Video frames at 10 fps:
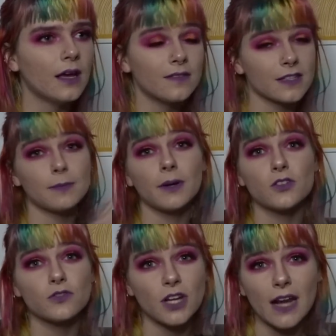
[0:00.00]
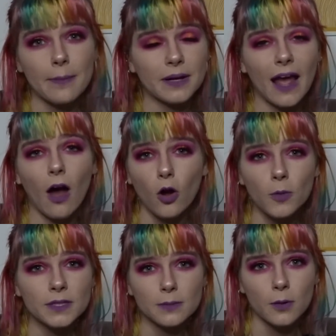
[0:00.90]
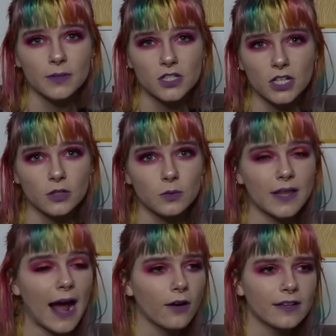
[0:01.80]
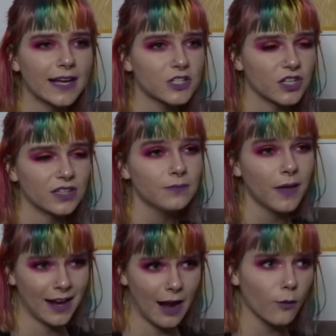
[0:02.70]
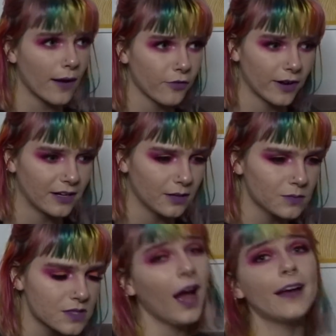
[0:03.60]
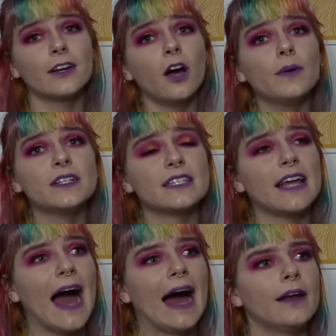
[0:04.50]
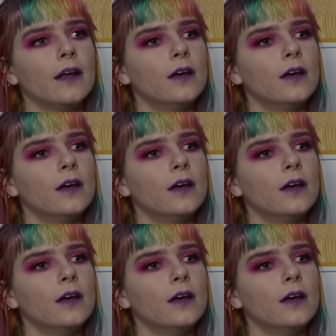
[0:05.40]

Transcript: There's a bunch of shit happening at home at the moment too, with our election and our referendums. I could go into that.